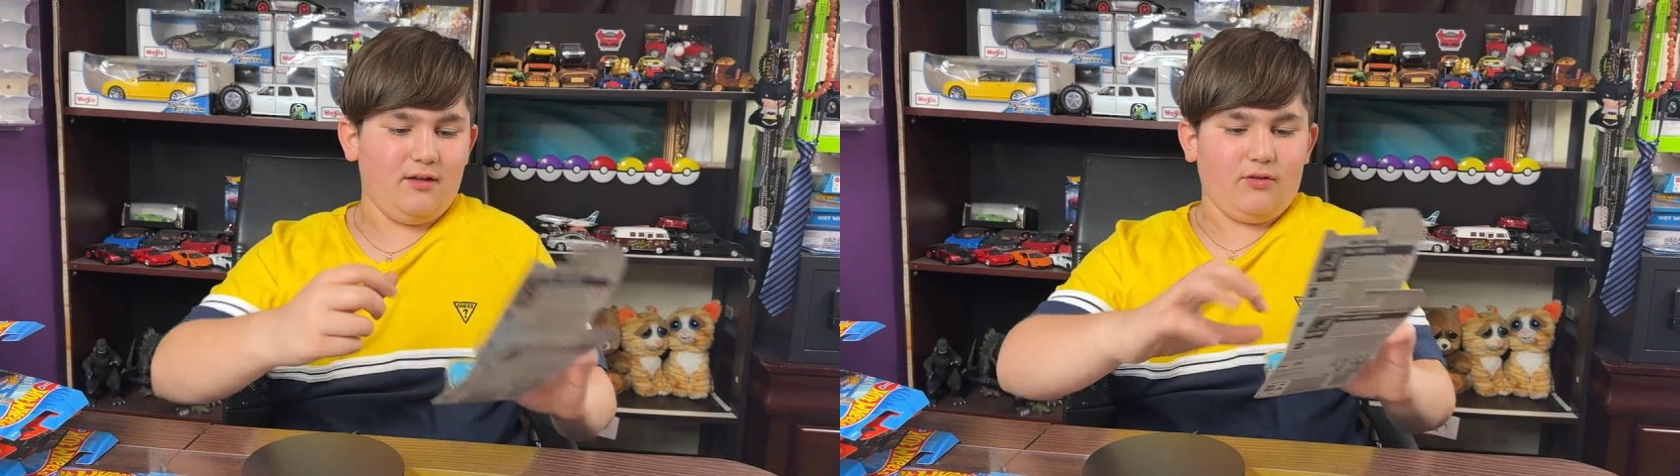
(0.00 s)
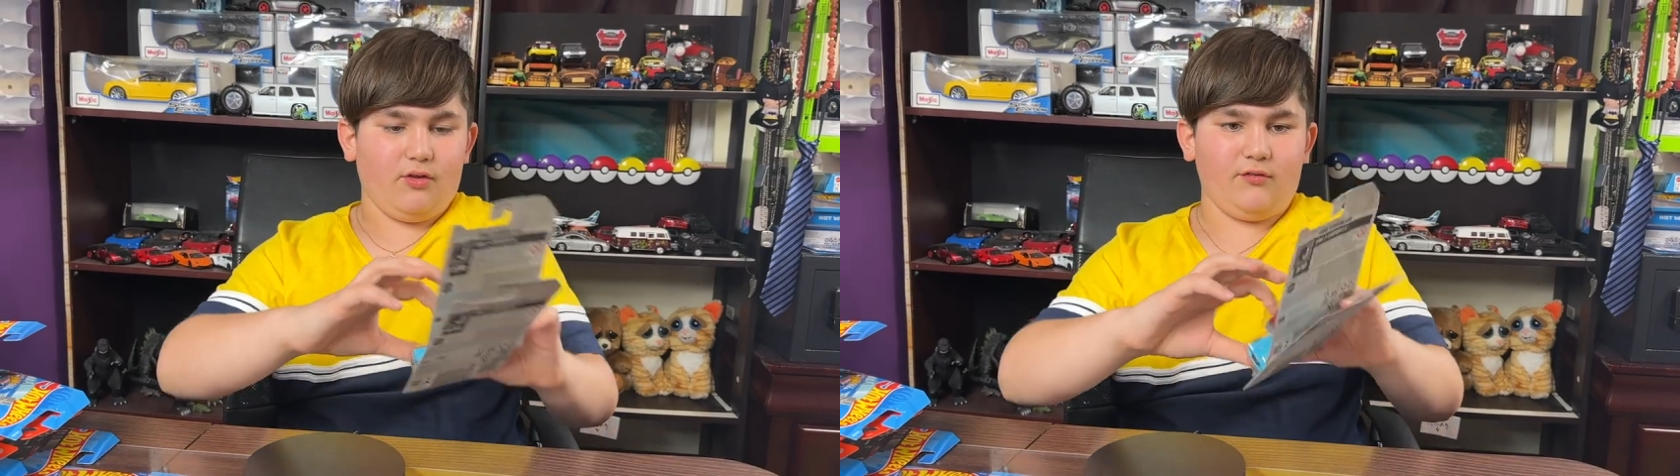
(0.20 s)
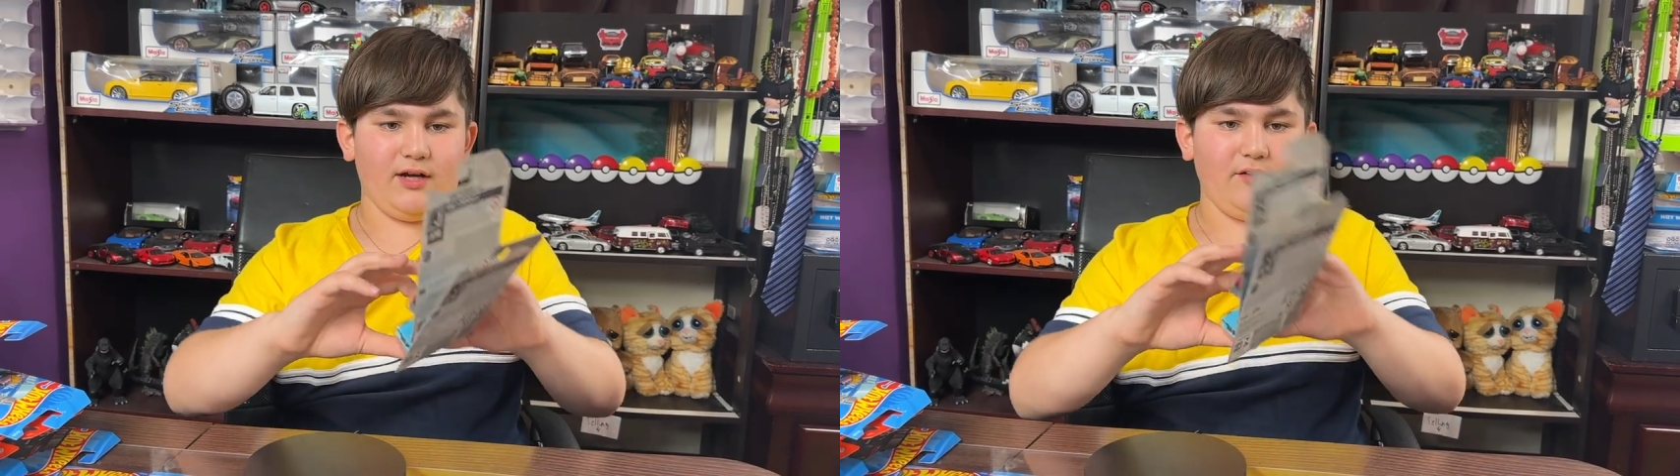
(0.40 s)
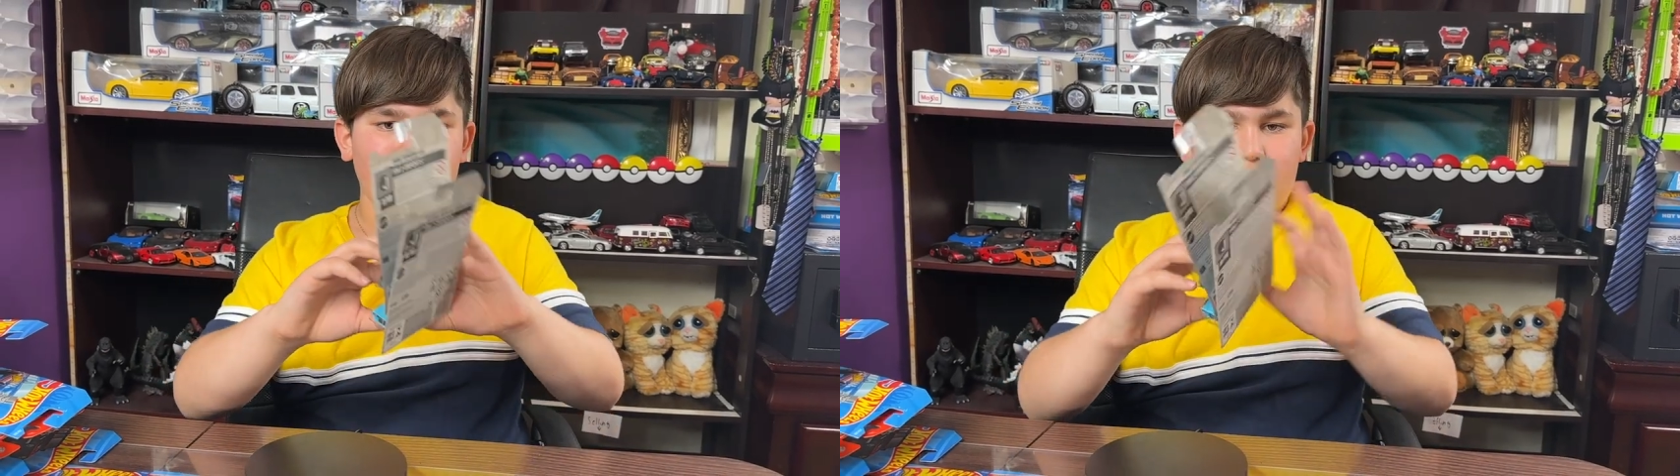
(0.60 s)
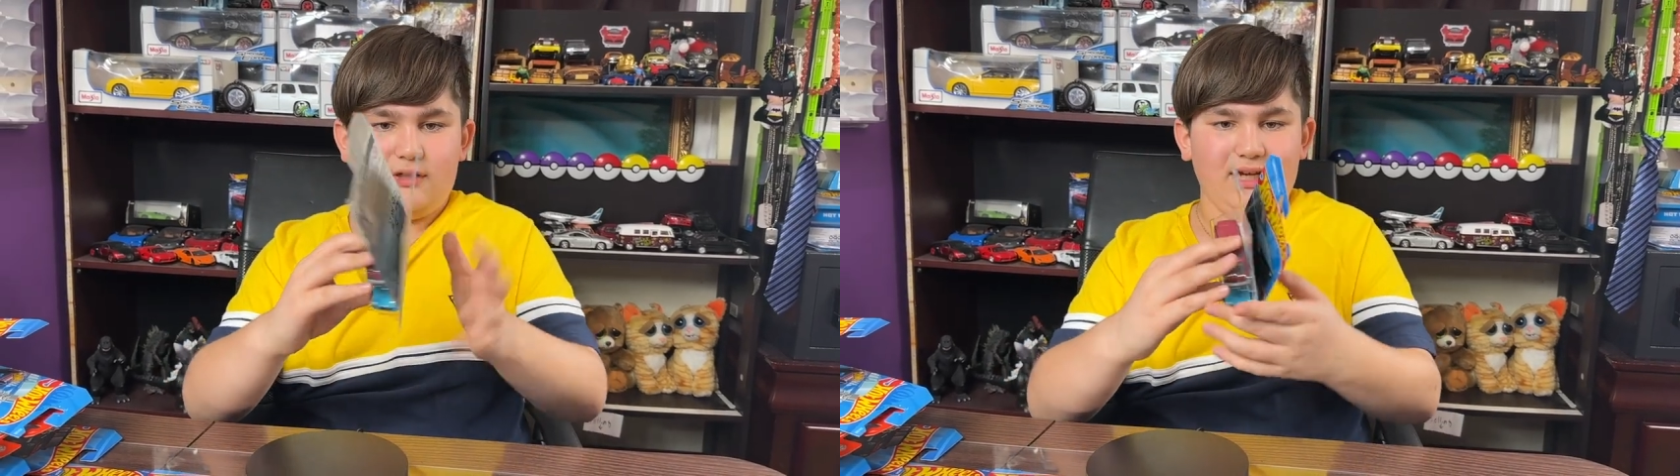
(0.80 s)
So then
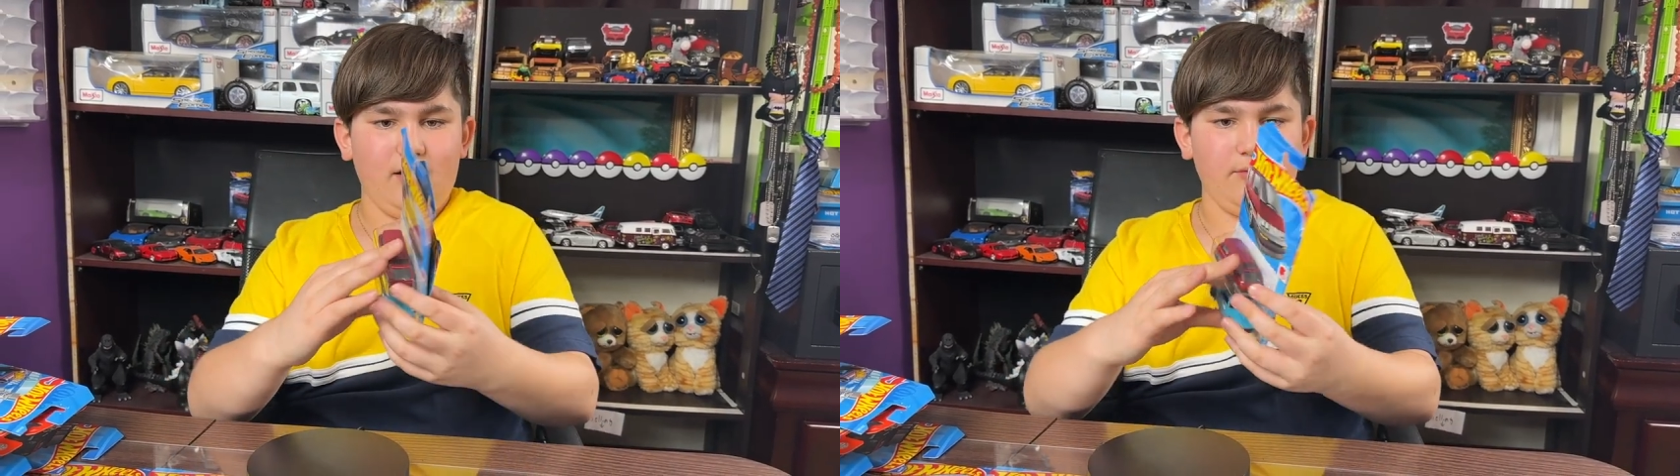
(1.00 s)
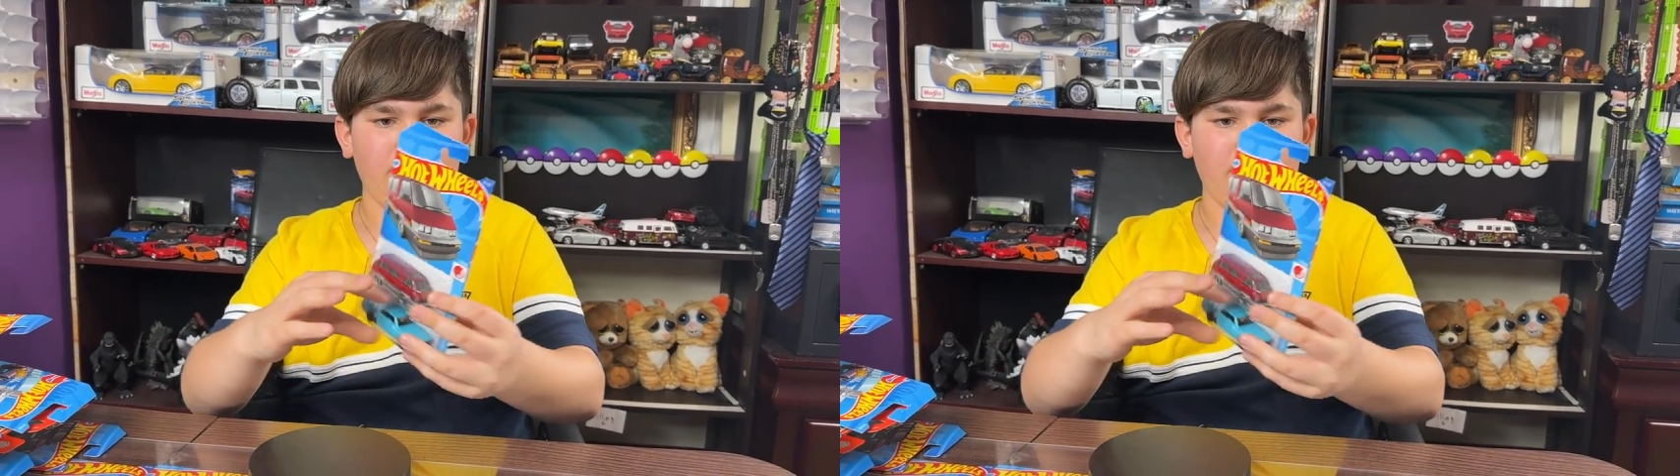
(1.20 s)
after now, we're